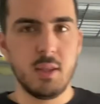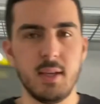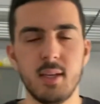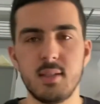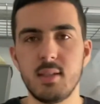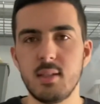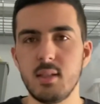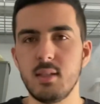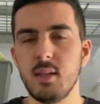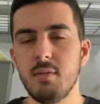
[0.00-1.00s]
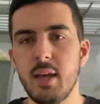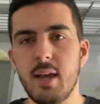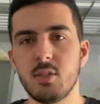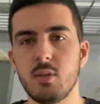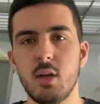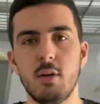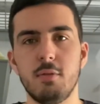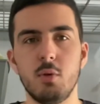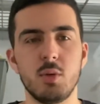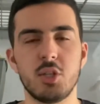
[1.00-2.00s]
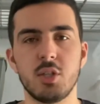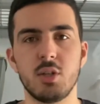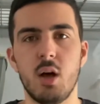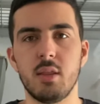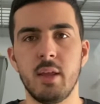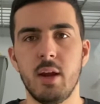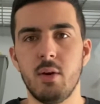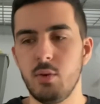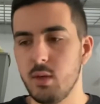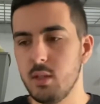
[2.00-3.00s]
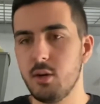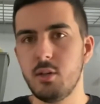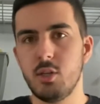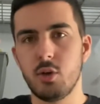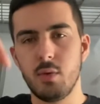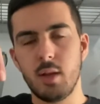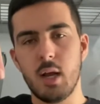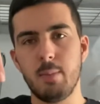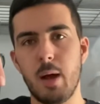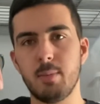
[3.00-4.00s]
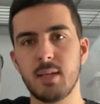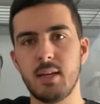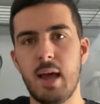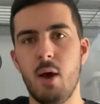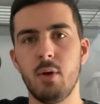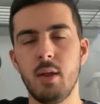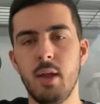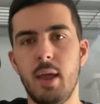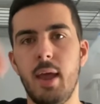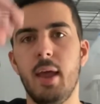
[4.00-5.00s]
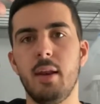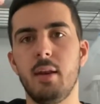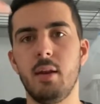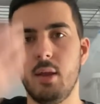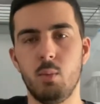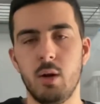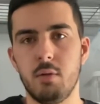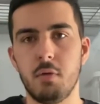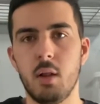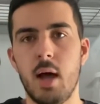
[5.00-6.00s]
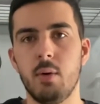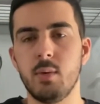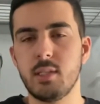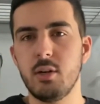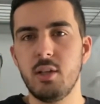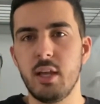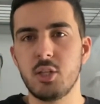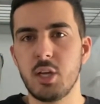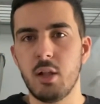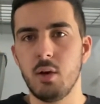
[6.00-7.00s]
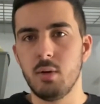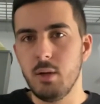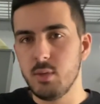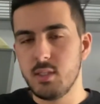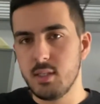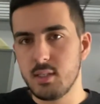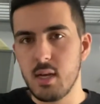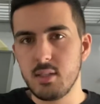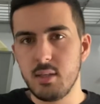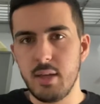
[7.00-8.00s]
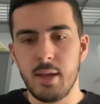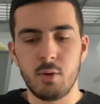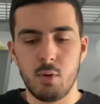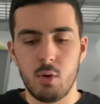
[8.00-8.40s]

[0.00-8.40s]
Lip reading: The consistency of the Exo Terra food was just not there. You could literally turn the cup upside down and it wouldn't fall out. It was literally like jello. It was disgusting and gross.